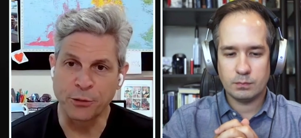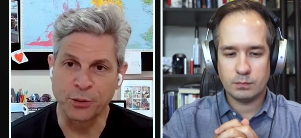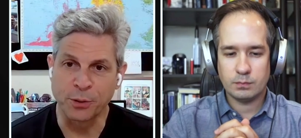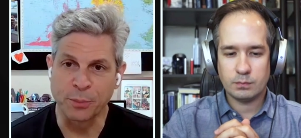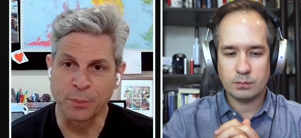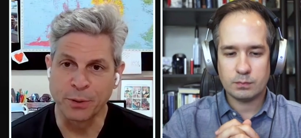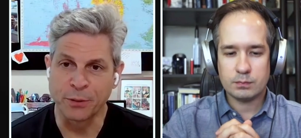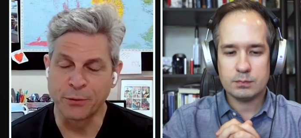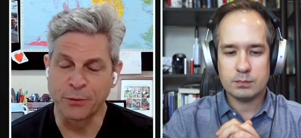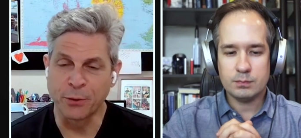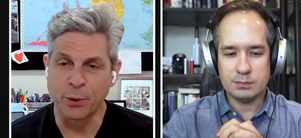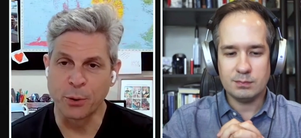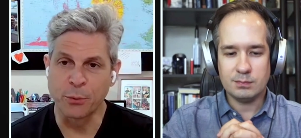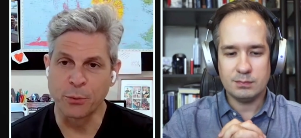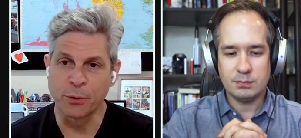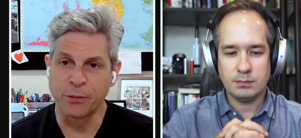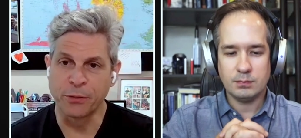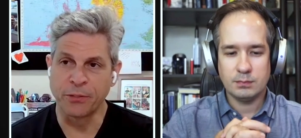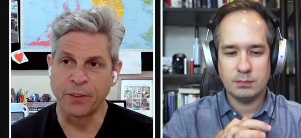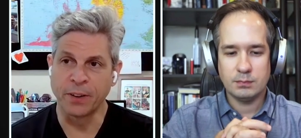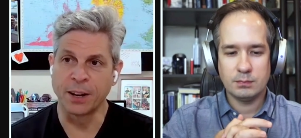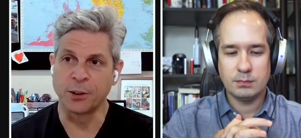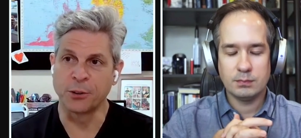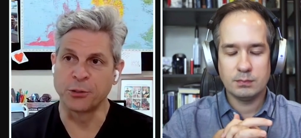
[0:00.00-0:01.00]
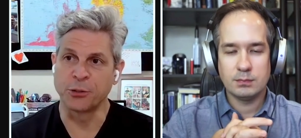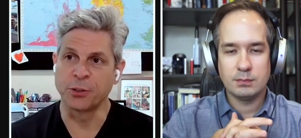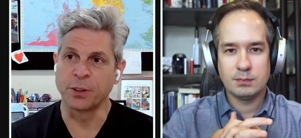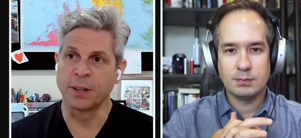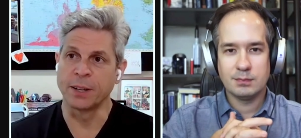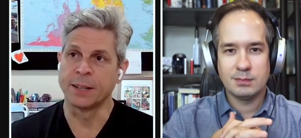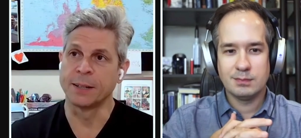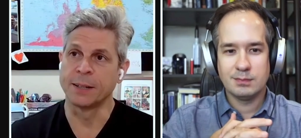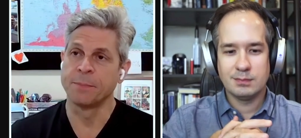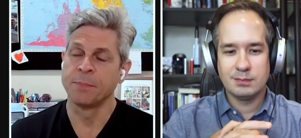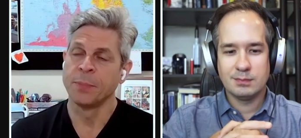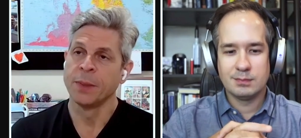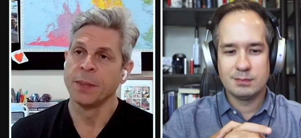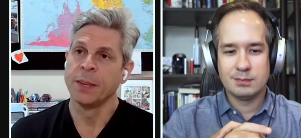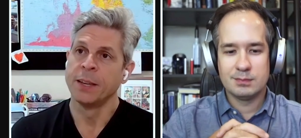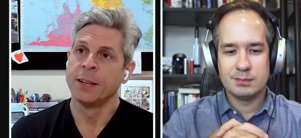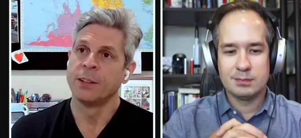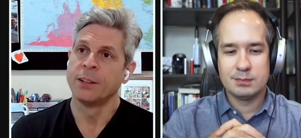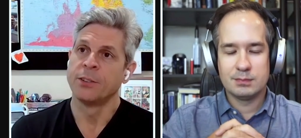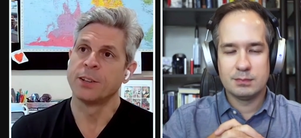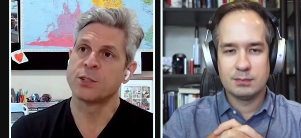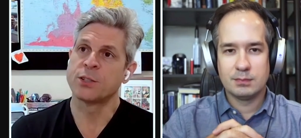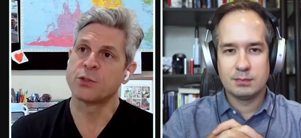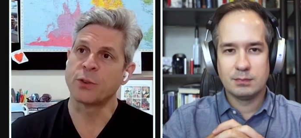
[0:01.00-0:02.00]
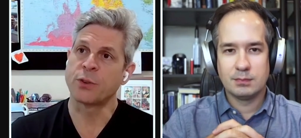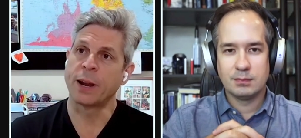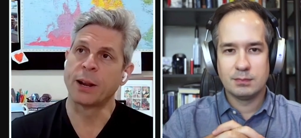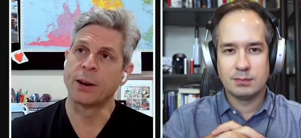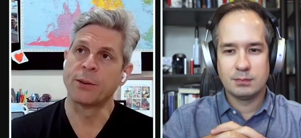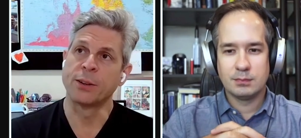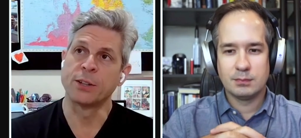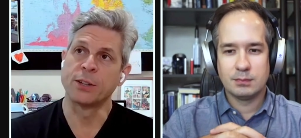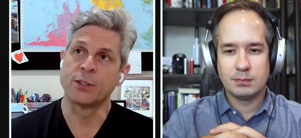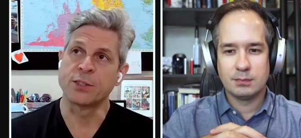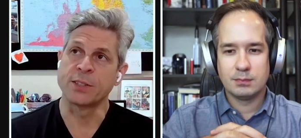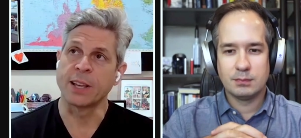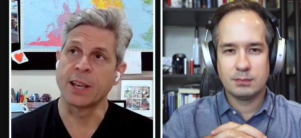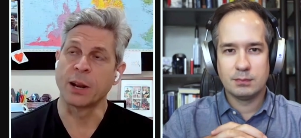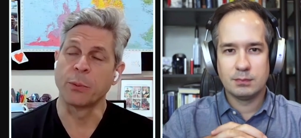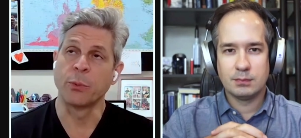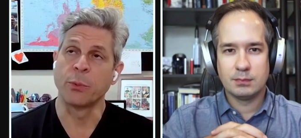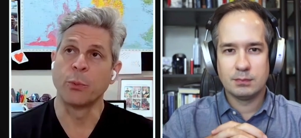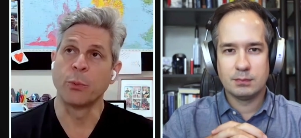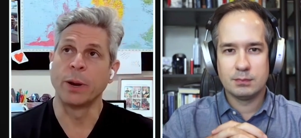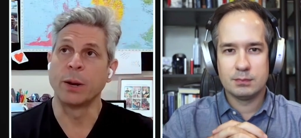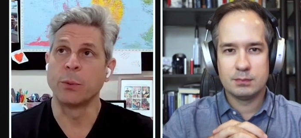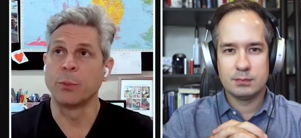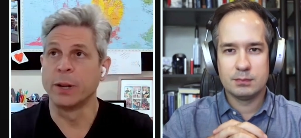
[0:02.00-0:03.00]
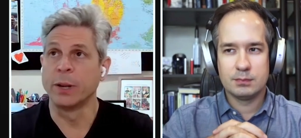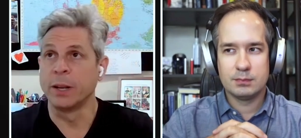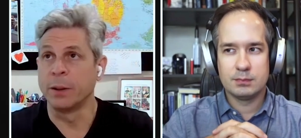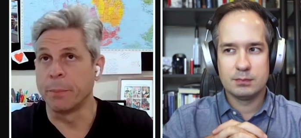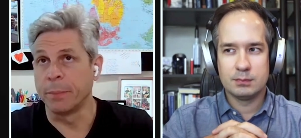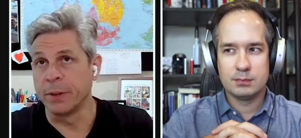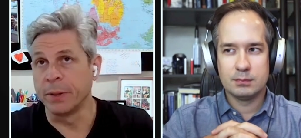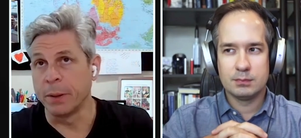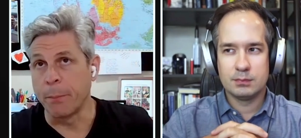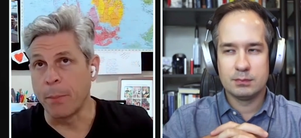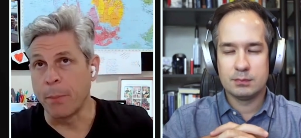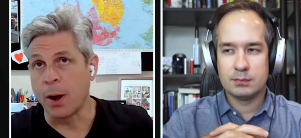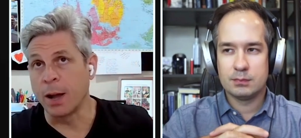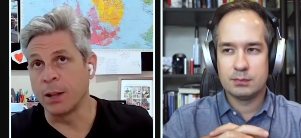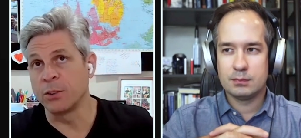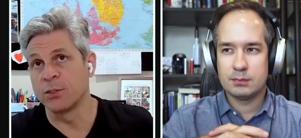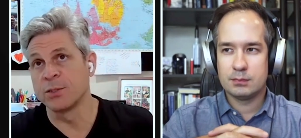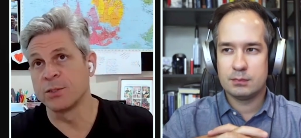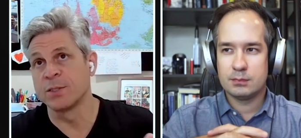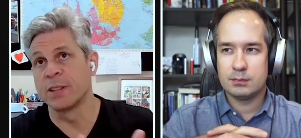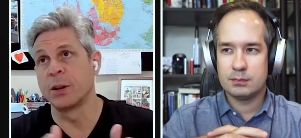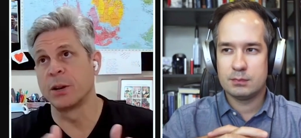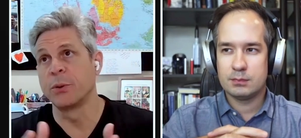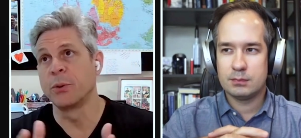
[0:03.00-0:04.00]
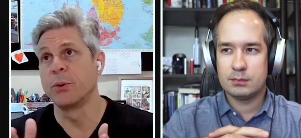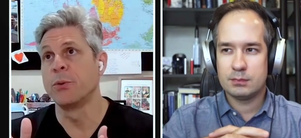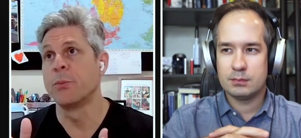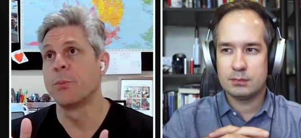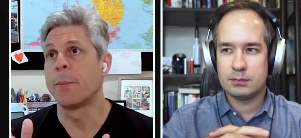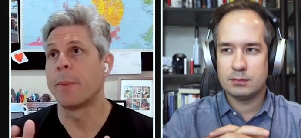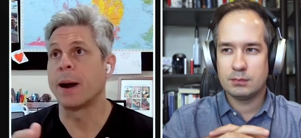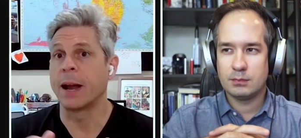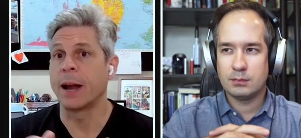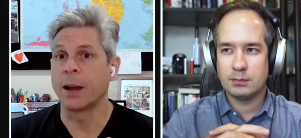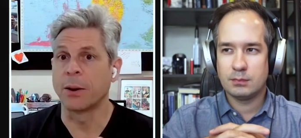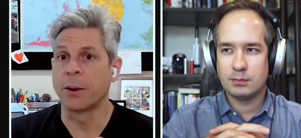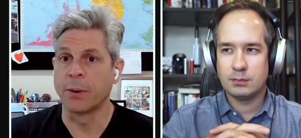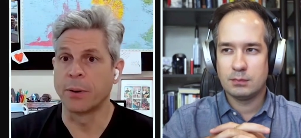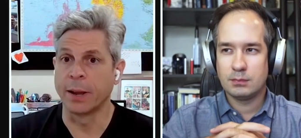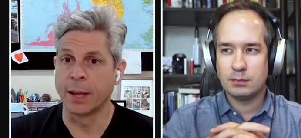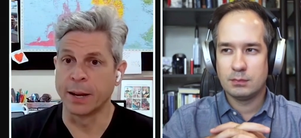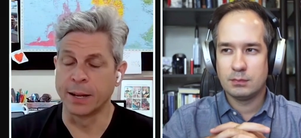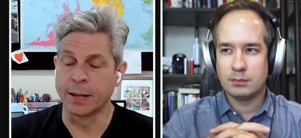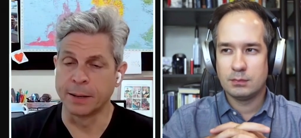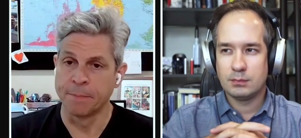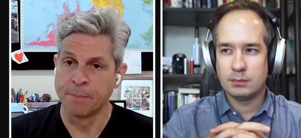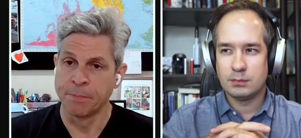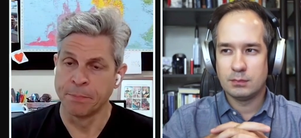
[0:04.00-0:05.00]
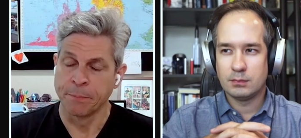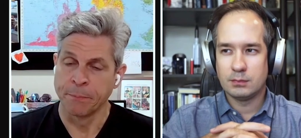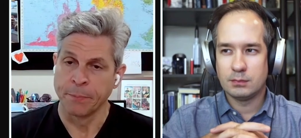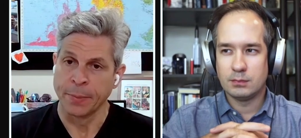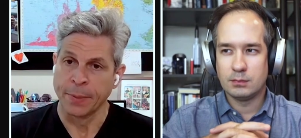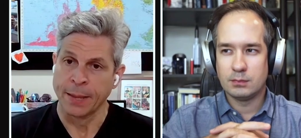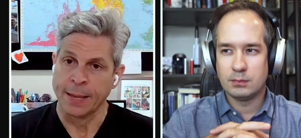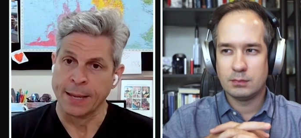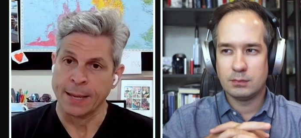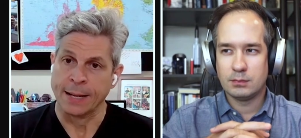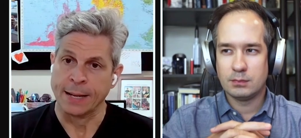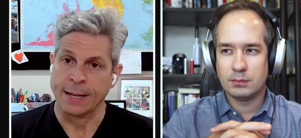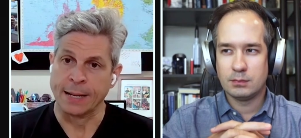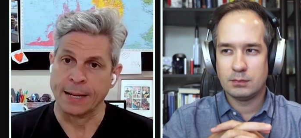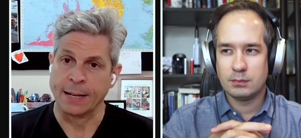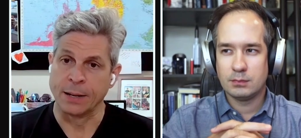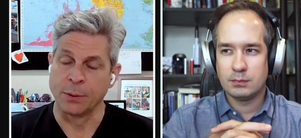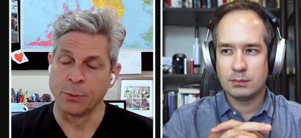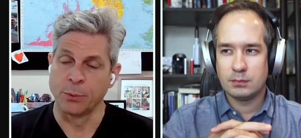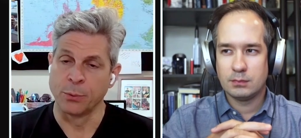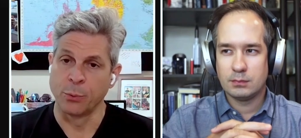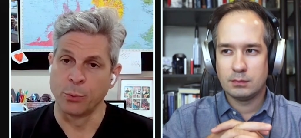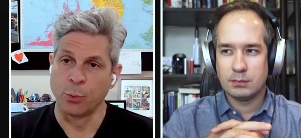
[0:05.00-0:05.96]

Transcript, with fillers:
Speaker 1: question before we finish, and uh, just trying to understand when, when the, the modules that you migrated uh,